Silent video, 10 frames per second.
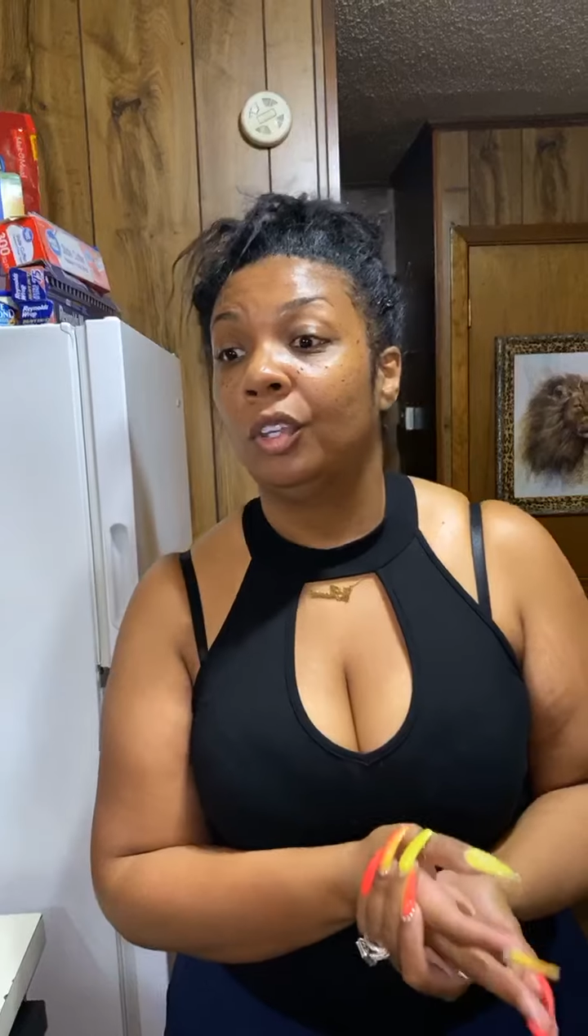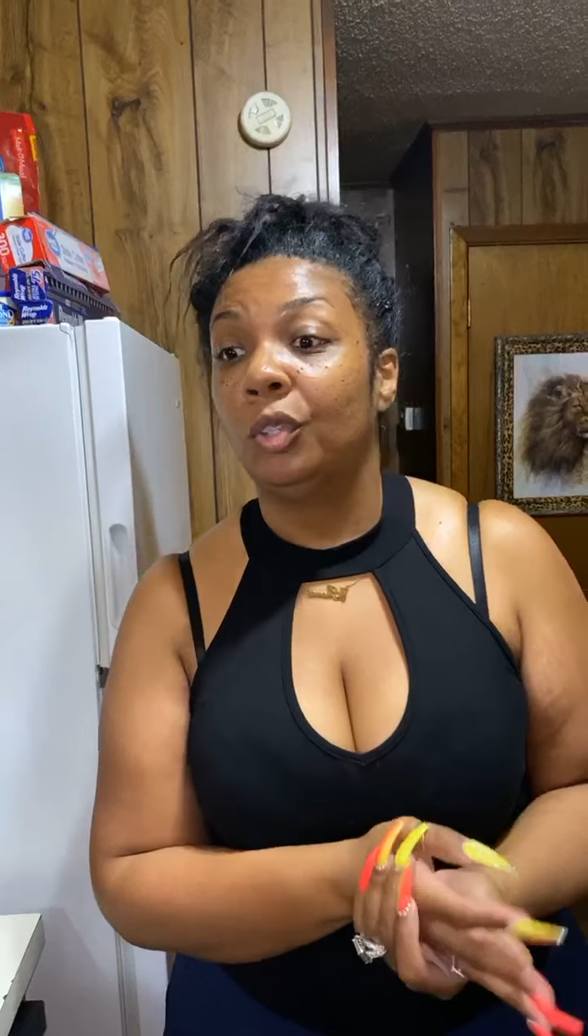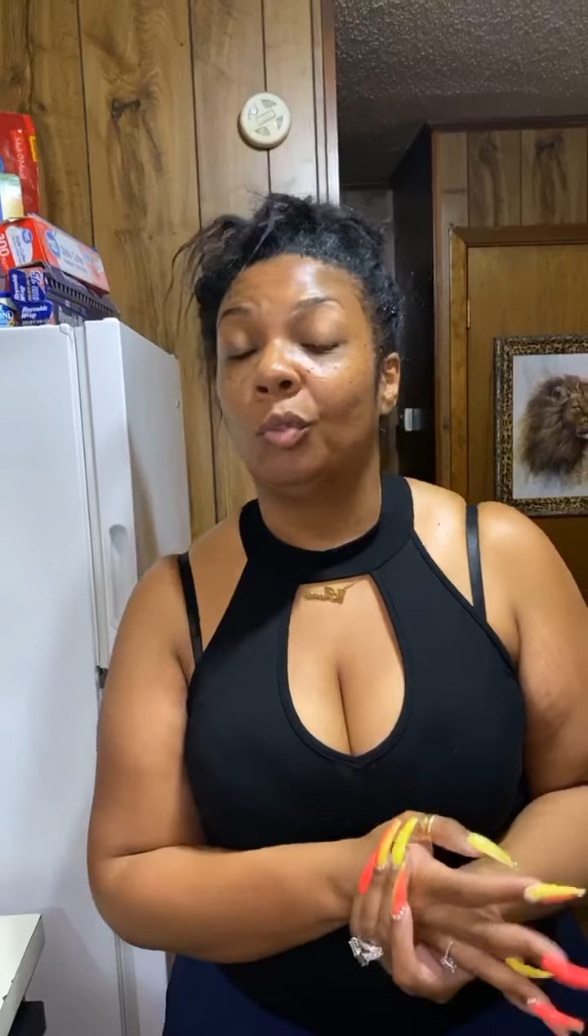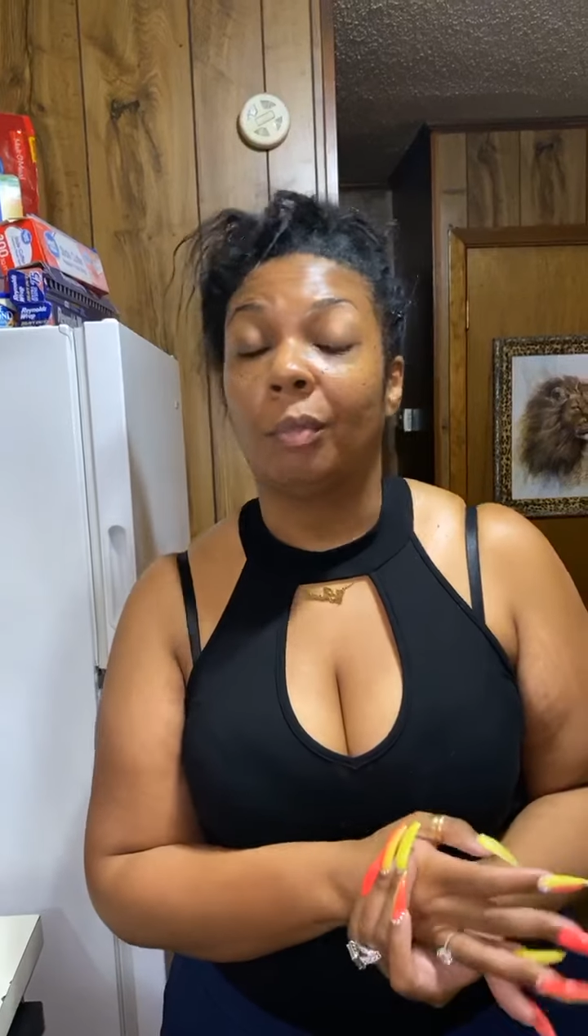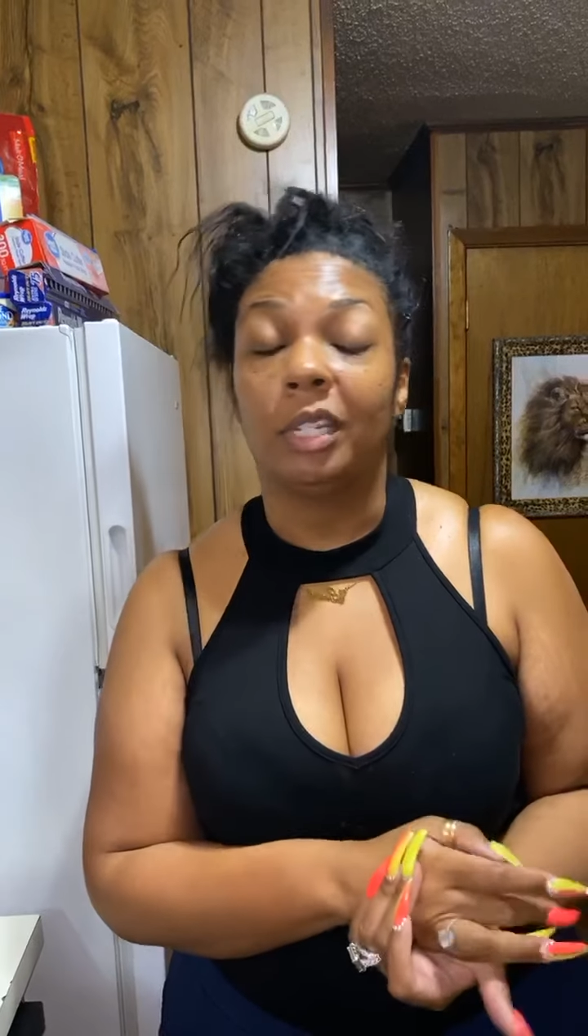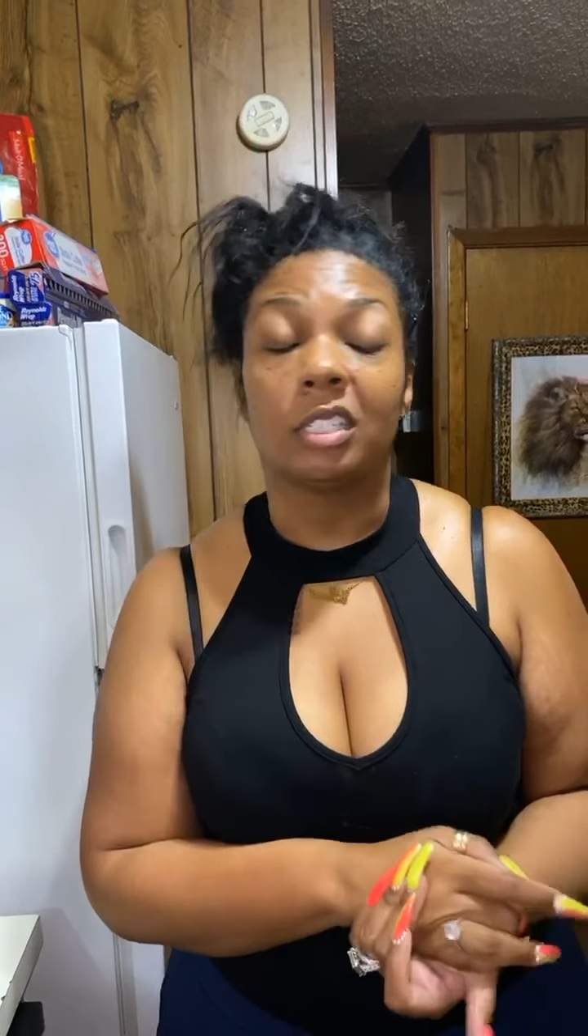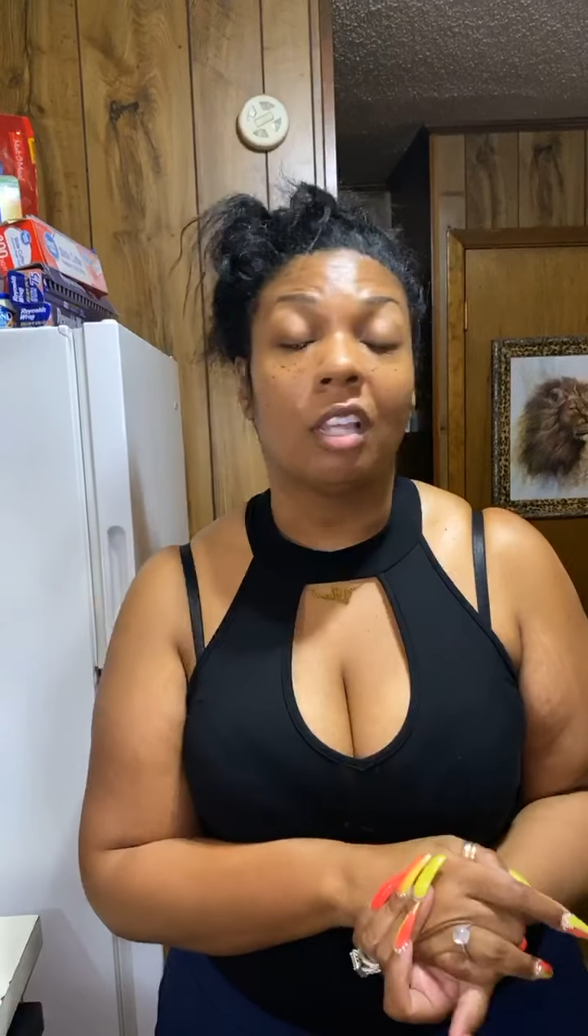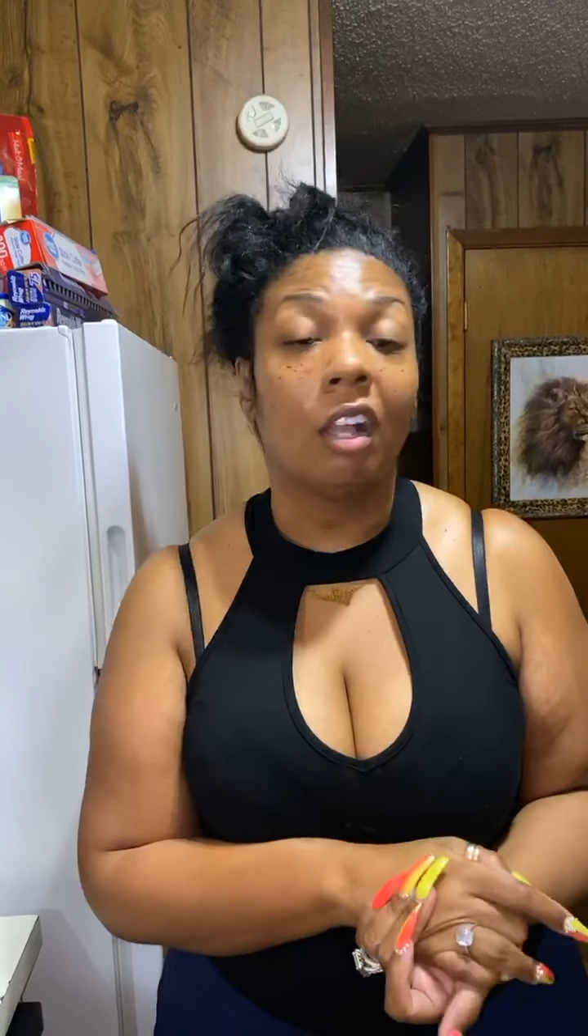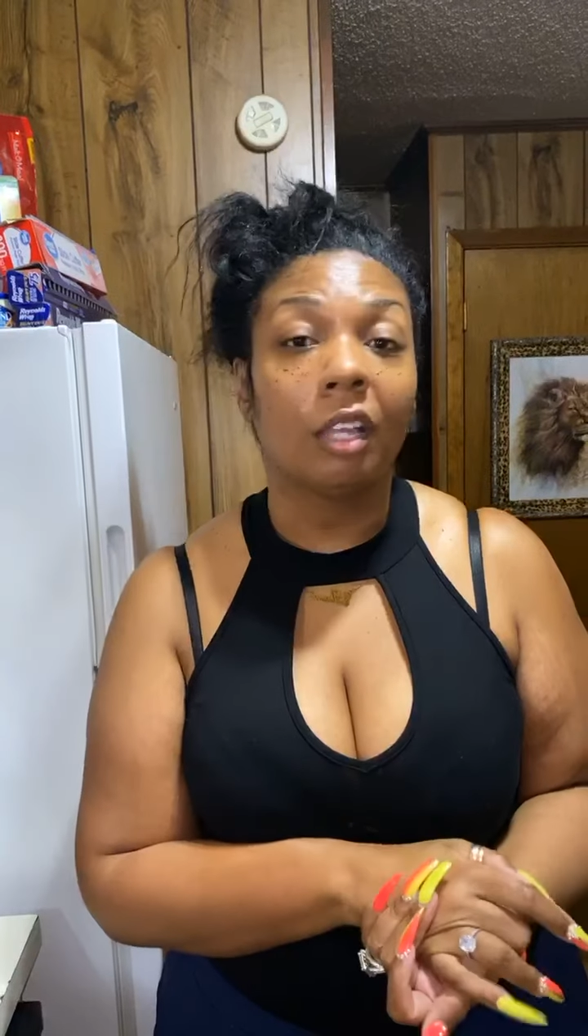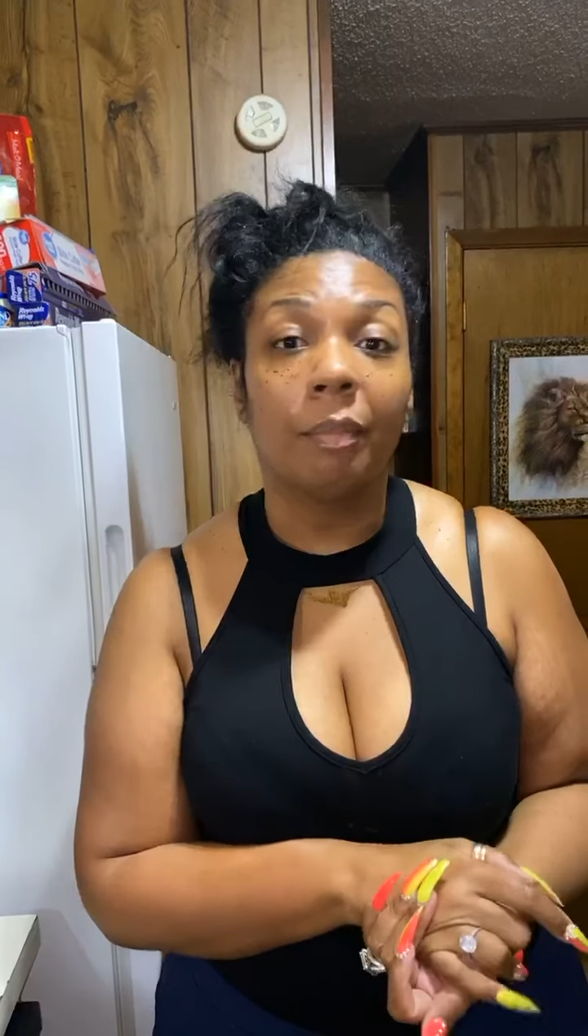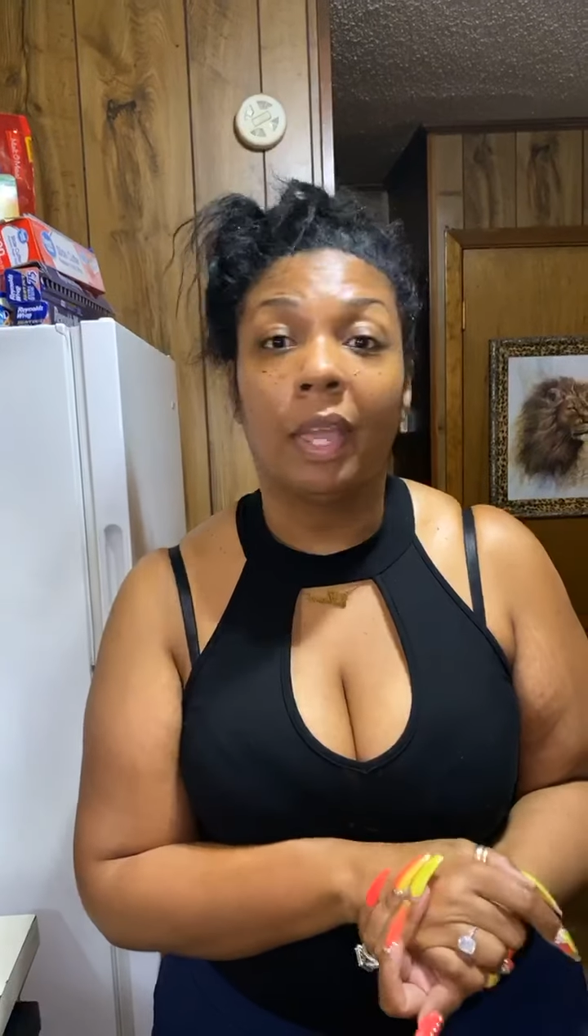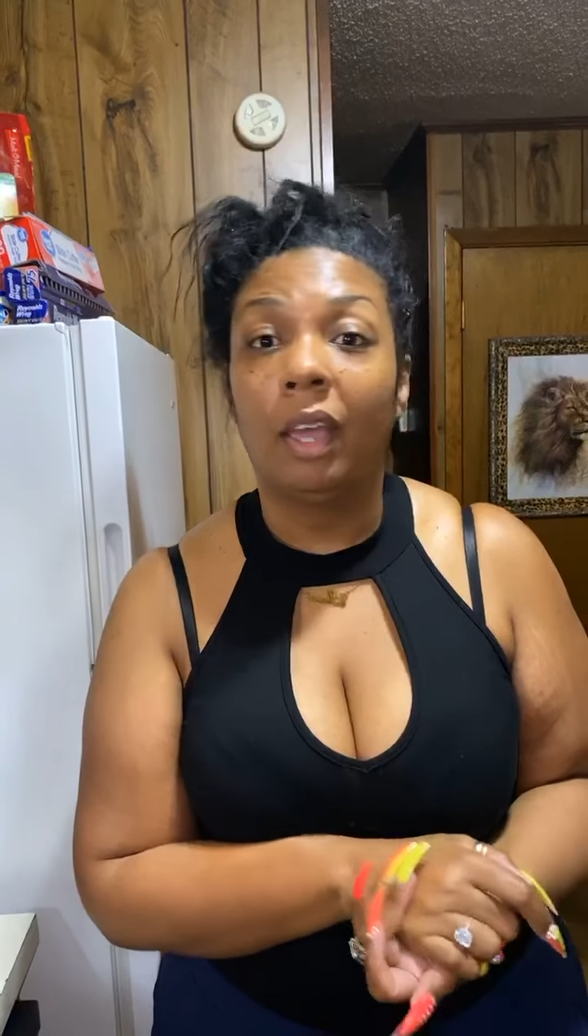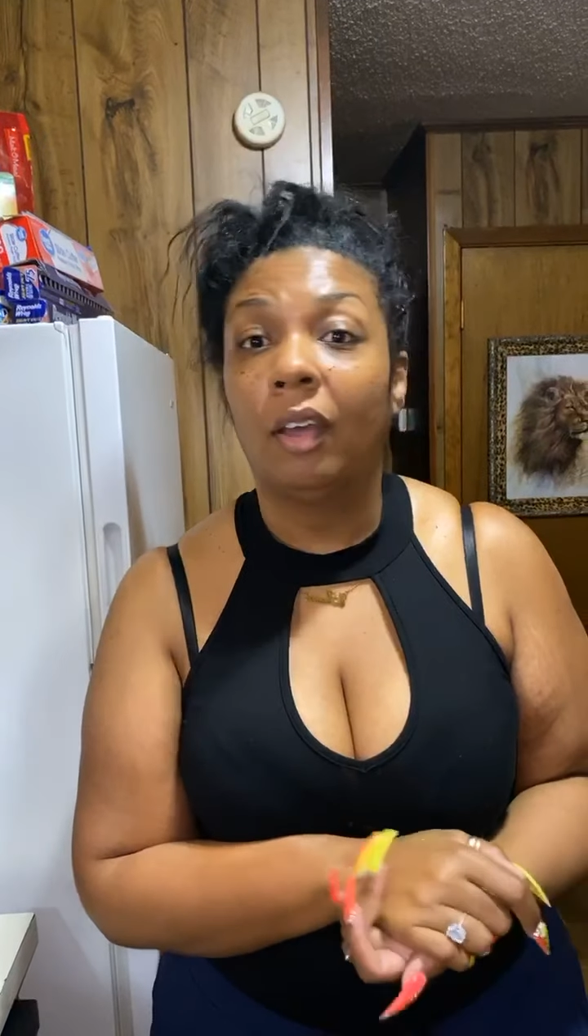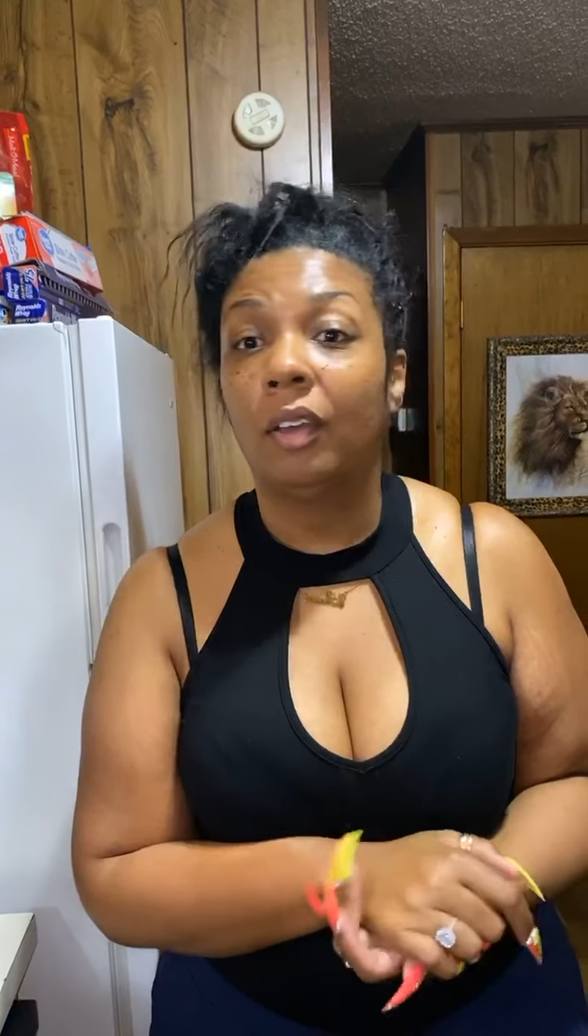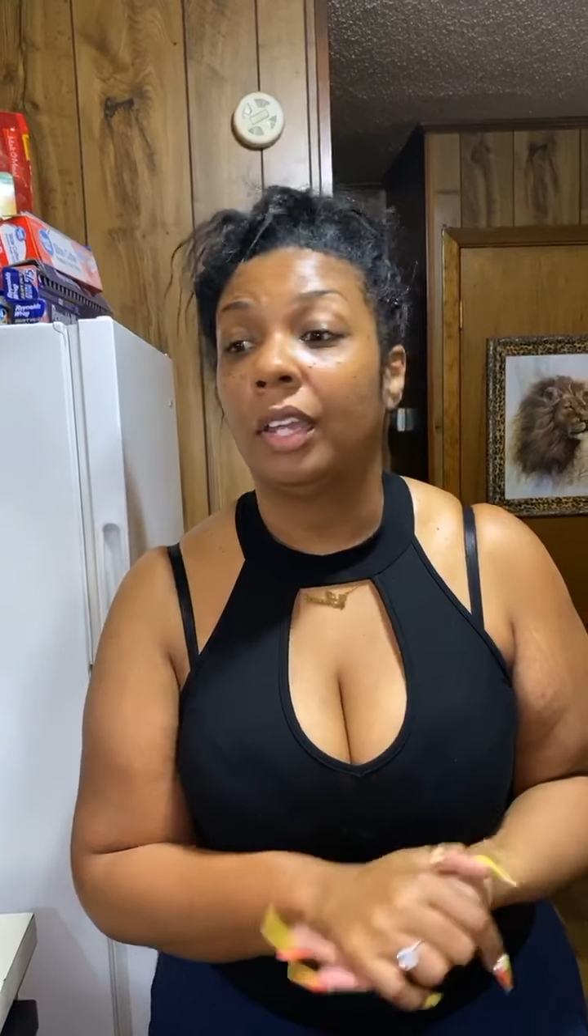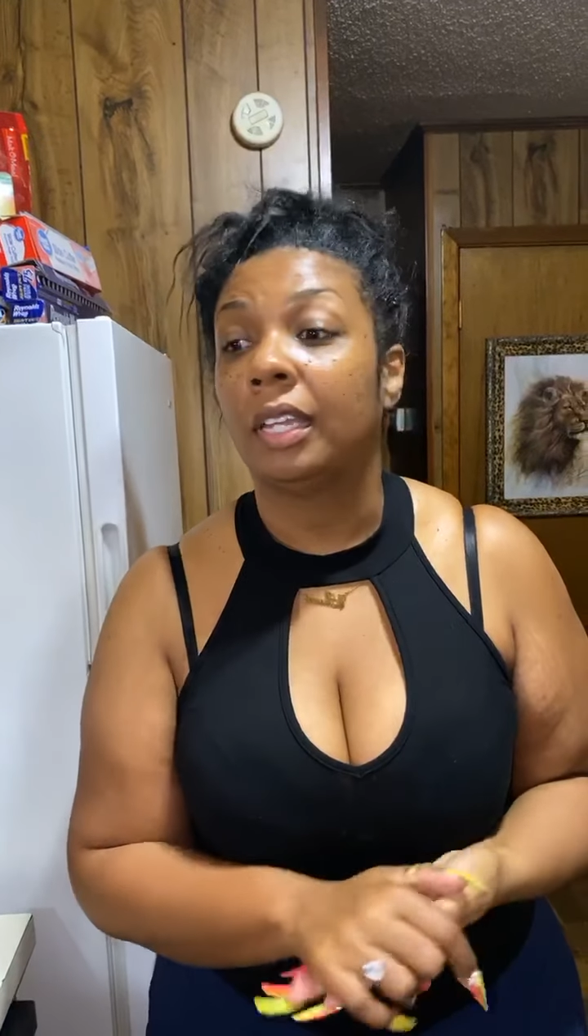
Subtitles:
you want me to talk about,